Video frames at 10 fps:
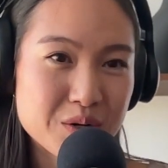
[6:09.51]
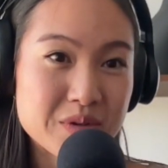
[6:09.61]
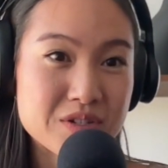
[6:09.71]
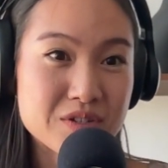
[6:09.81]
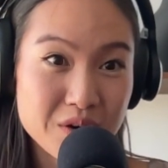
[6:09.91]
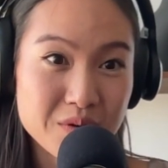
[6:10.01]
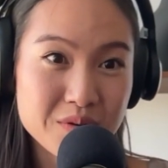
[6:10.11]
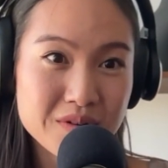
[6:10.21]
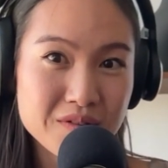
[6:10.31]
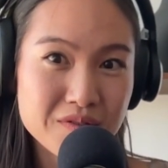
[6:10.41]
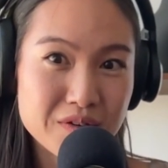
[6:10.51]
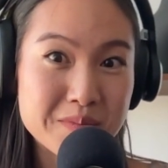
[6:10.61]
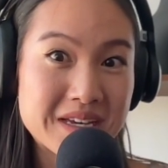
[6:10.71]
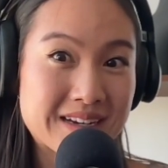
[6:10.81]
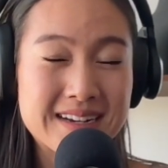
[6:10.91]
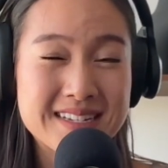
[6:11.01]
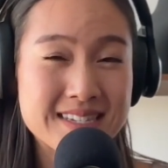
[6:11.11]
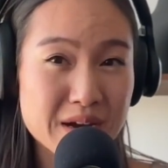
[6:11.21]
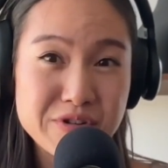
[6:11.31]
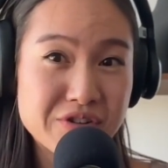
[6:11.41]
who was known for being
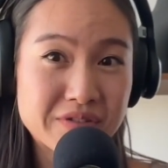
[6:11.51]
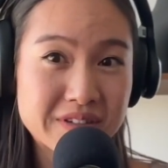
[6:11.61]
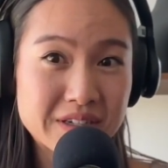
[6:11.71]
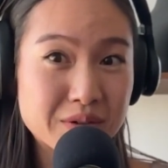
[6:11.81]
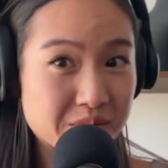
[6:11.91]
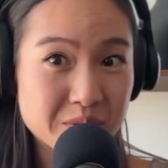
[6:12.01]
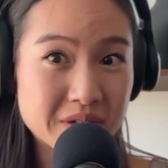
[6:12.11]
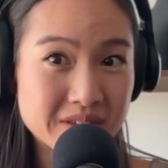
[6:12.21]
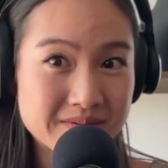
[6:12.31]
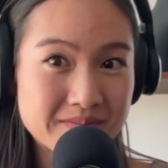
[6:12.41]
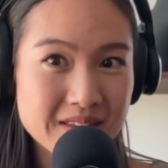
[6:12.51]
exceptionally cruel.